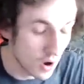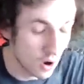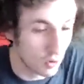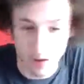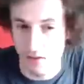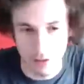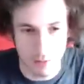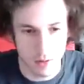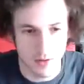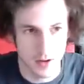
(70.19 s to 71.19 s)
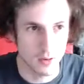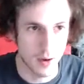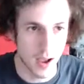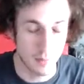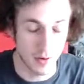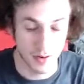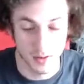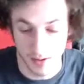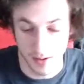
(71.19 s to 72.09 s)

or else this will continue happening.